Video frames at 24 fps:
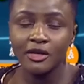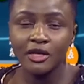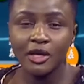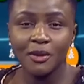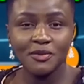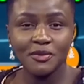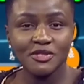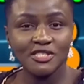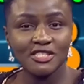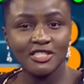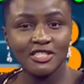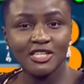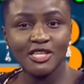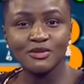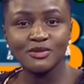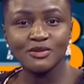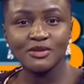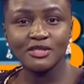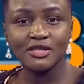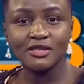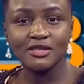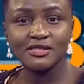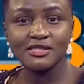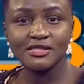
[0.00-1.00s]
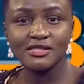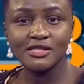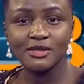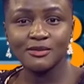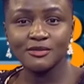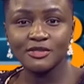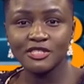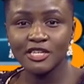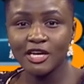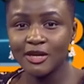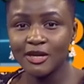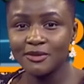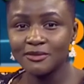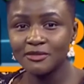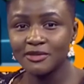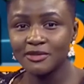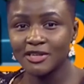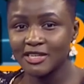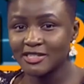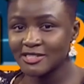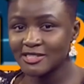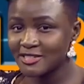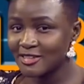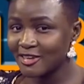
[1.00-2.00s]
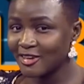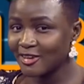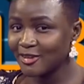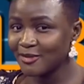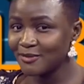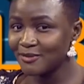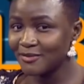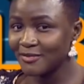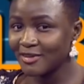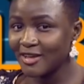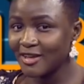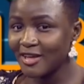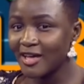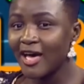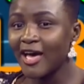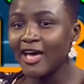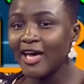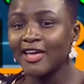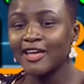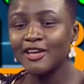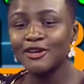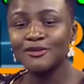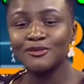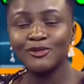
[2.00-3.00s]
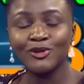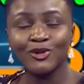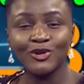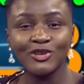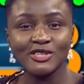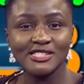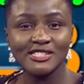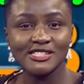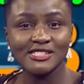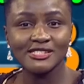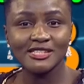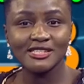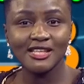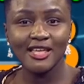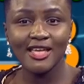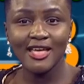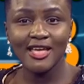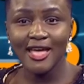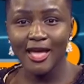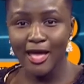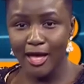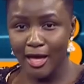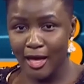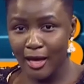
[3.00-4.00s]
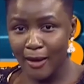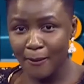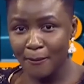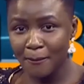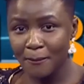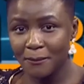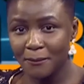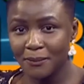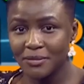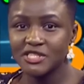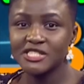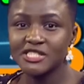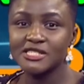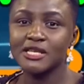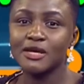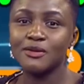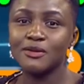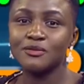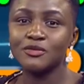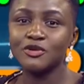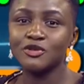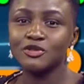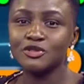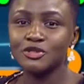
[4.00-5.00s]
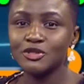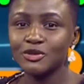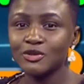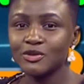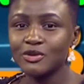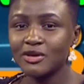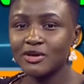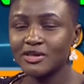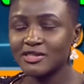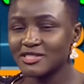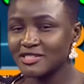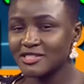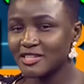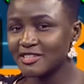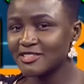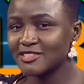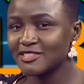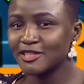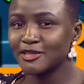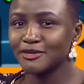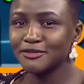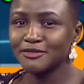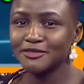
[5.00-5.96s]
Keep it to date with us same time next time. I am Lois Abasambo. Do stay safe.